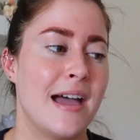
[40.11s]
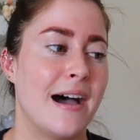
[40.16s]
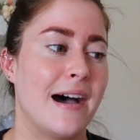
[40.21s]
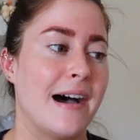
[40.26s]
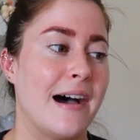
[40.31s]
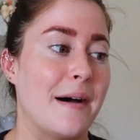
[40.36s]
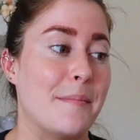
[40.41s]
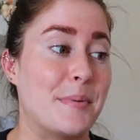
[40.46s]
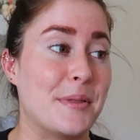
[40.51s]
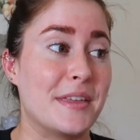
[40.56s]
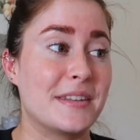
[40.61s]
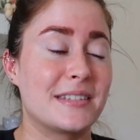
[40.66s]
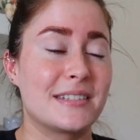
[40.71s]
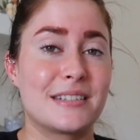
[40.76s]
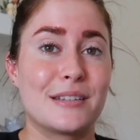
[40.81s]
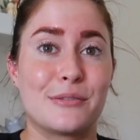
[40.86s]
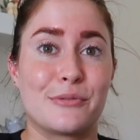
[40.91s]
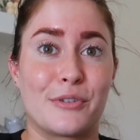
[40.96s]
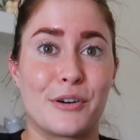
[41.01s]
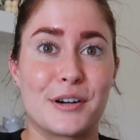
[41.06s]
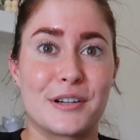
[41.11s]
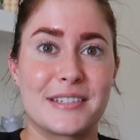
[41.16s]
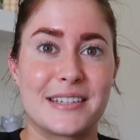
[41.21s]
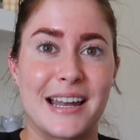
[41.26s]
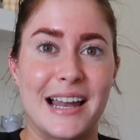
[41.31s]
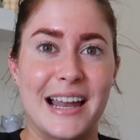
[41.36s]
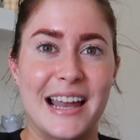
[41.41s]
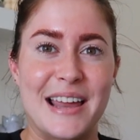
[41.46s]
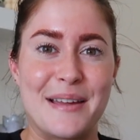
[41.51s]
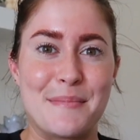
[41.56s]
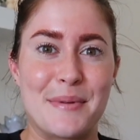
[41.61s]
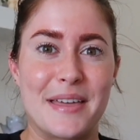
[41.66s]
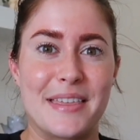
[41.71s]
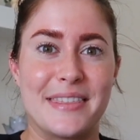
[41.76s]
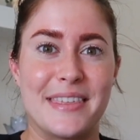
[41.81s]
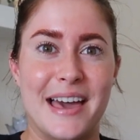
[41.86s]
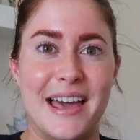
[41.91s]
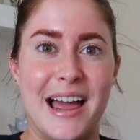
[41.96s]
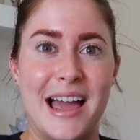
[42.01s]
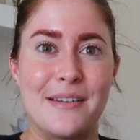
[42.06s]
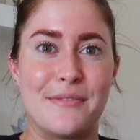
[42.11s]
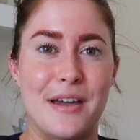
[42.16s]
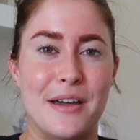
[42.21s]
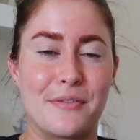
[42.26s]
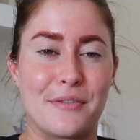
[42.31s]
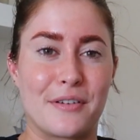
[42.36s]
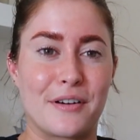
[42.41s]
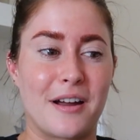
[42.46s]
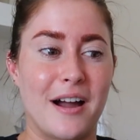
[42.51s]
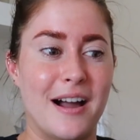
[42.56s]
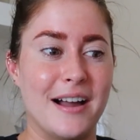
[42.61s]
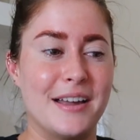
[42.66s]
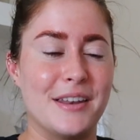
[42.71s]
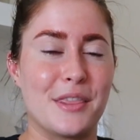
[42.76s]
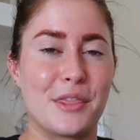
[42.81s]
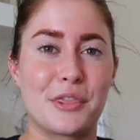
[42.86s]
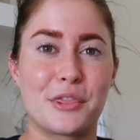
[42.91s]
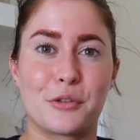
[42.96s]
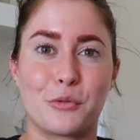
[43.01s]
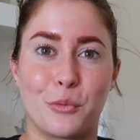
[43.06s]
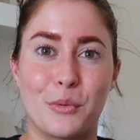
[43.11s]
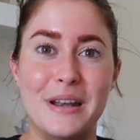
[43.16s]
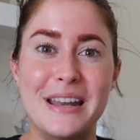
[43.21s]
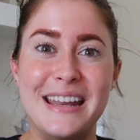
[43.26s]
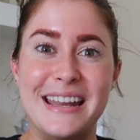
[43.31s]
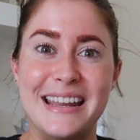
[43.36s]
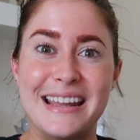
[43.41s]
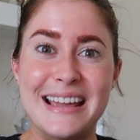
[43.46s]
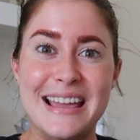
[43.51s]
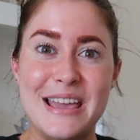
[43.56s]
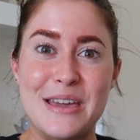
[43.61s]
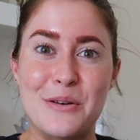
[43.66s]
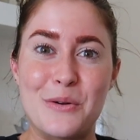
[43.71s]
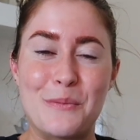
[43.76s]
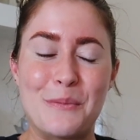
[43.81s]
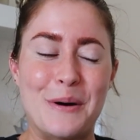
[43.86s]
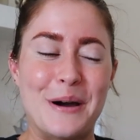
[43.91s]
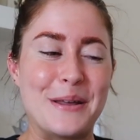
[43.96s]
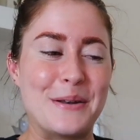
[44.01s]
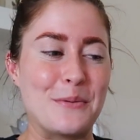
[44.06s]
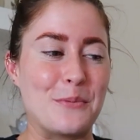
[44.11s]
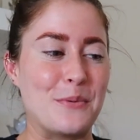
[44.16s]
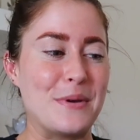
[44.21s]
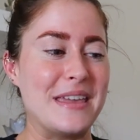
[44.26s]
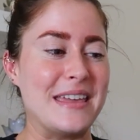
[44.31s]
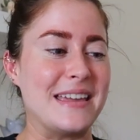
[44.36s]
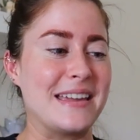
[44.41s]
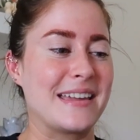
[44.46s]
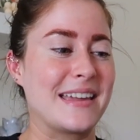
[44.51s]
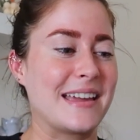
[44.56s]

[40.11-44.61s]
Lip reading: but this is the first time that I've ever gotten 3 in 1 week.